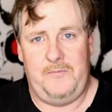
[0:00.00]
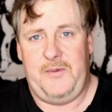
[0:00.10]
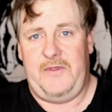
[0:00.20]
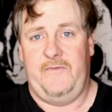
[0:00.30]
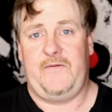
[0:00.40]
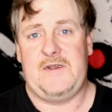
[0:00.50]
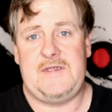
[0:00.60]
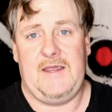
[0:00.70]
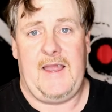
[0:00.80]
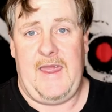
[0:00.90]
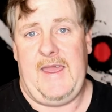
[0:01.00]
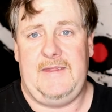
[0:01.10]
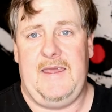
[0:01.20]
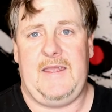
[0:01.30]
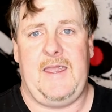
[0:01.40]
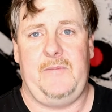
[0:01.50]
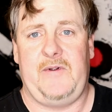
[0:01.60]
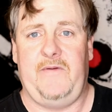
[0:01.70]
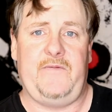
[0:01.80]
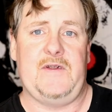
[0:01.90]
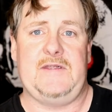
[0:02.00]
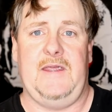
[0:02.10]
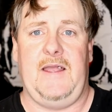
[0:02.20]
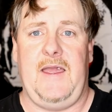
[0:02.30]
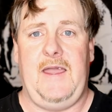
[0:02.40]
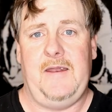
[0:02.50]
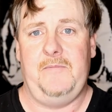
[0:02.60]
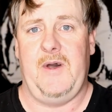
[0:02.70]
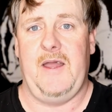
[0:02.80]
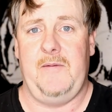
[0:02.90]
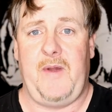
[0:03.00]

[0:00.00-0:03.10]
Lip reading: But the first thing I had that camera, the first thing I had to buy,